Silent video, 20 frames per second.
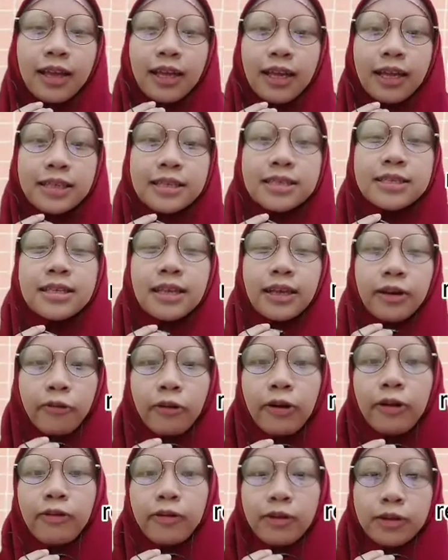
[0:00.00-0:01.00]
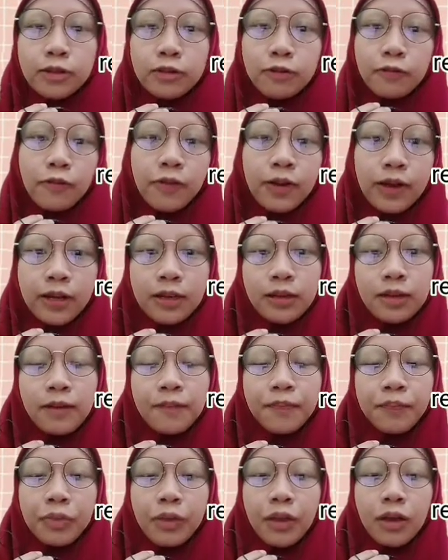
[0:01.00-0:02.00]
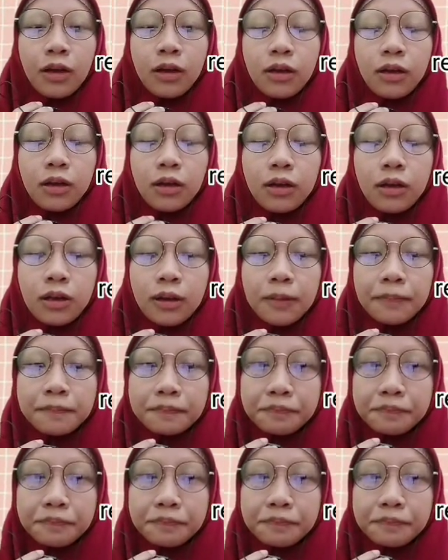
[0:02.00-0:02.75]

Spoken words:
it's rarely to find uh,